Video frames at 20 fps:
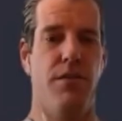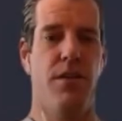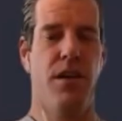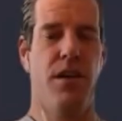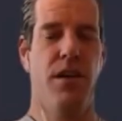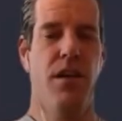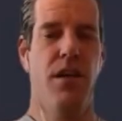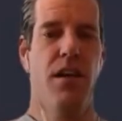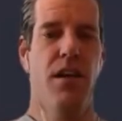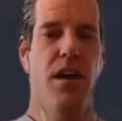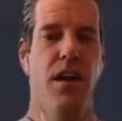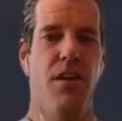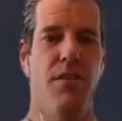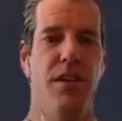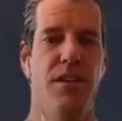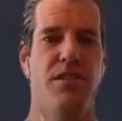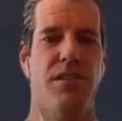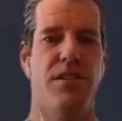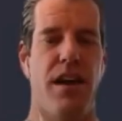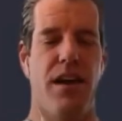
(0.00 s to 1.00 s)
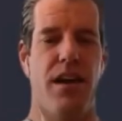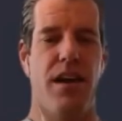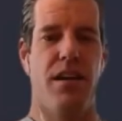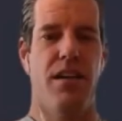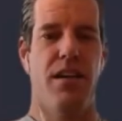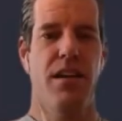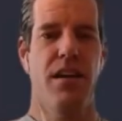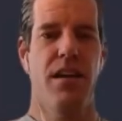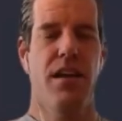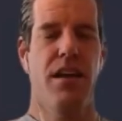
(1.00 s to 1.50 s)
of of this
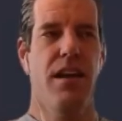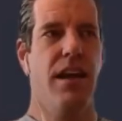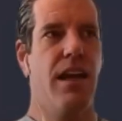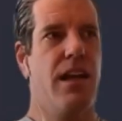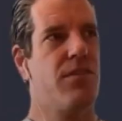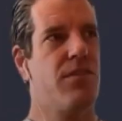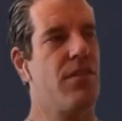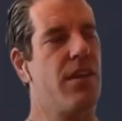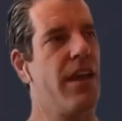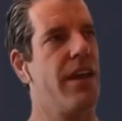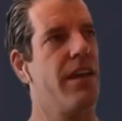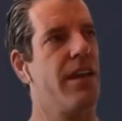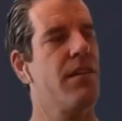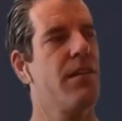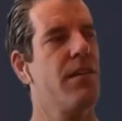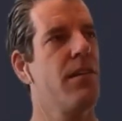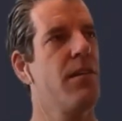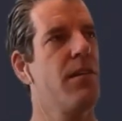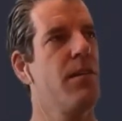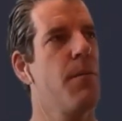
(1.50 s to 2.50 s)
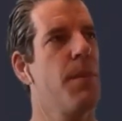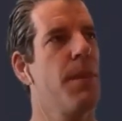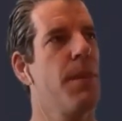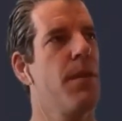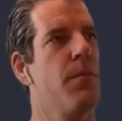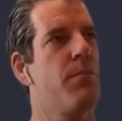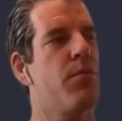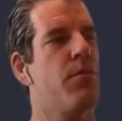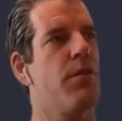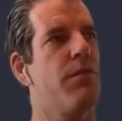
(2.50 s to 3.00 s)
decade. It's like
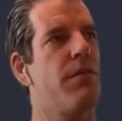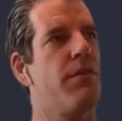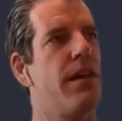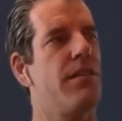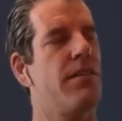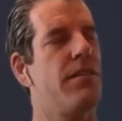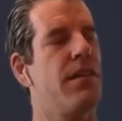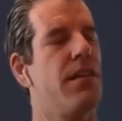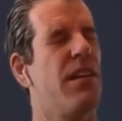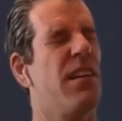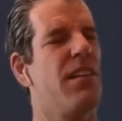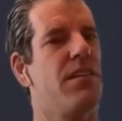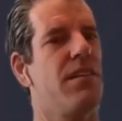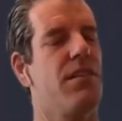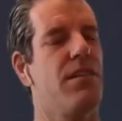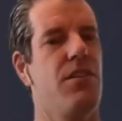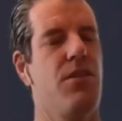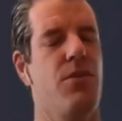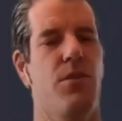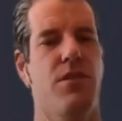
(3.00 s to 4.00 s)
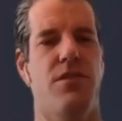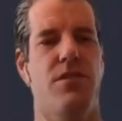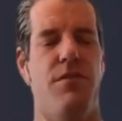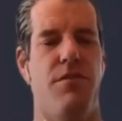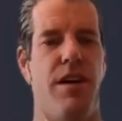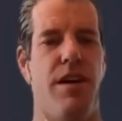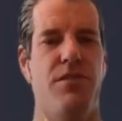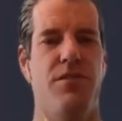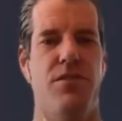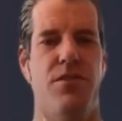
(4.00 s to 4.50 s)
preventing U.S.
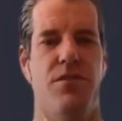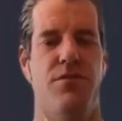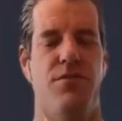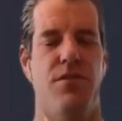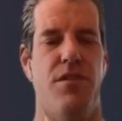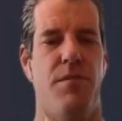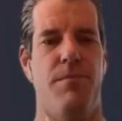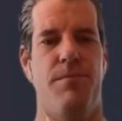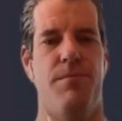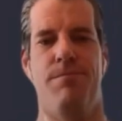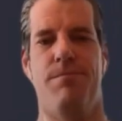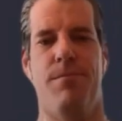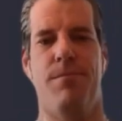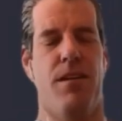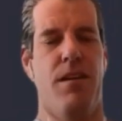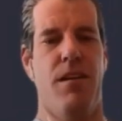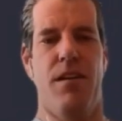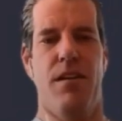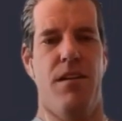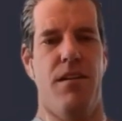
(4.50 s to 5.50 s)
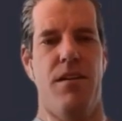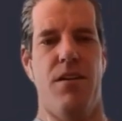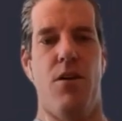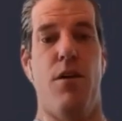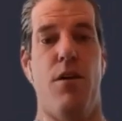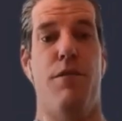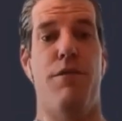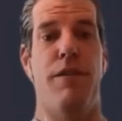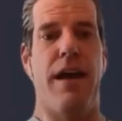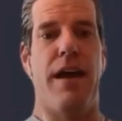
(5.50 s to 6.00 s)
investors from, you know,
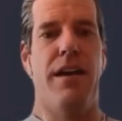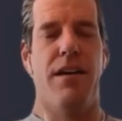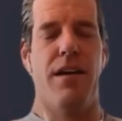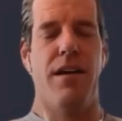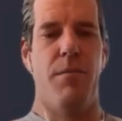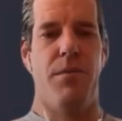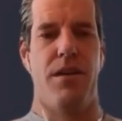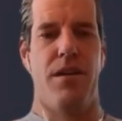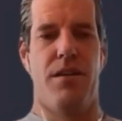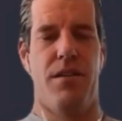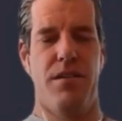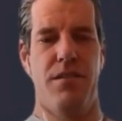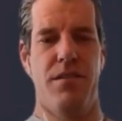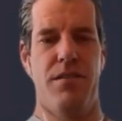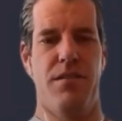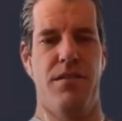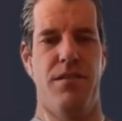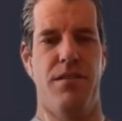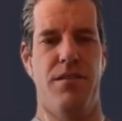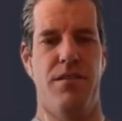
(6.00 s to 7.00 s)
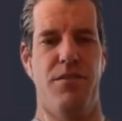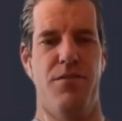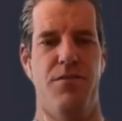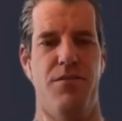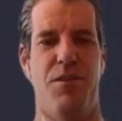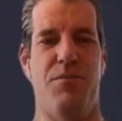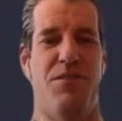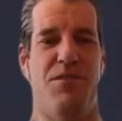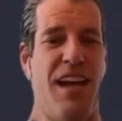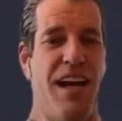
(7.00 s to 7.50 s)
a FANG company,
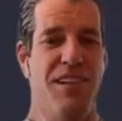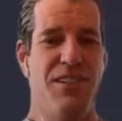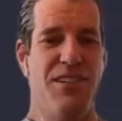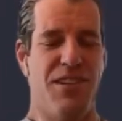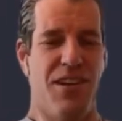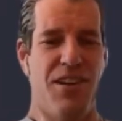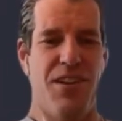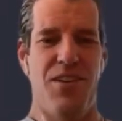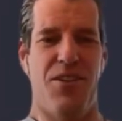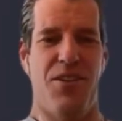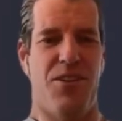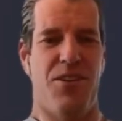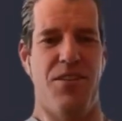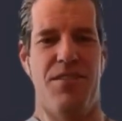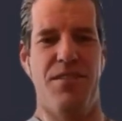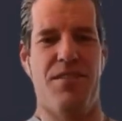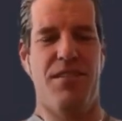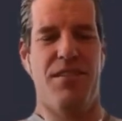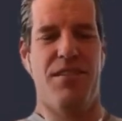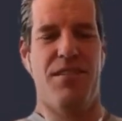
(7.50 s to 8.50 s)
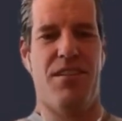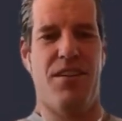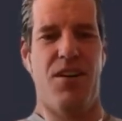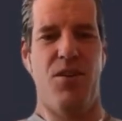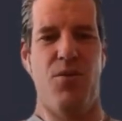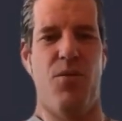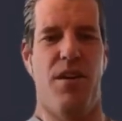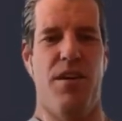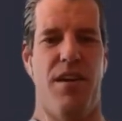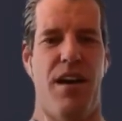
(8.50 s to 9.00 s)
from Tesla or
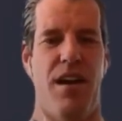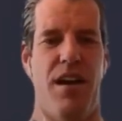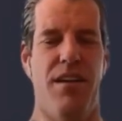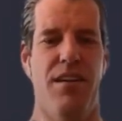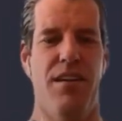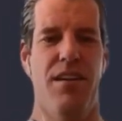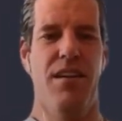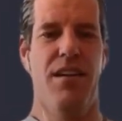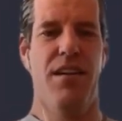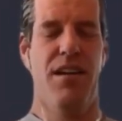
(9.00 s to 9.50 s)
or whatnot,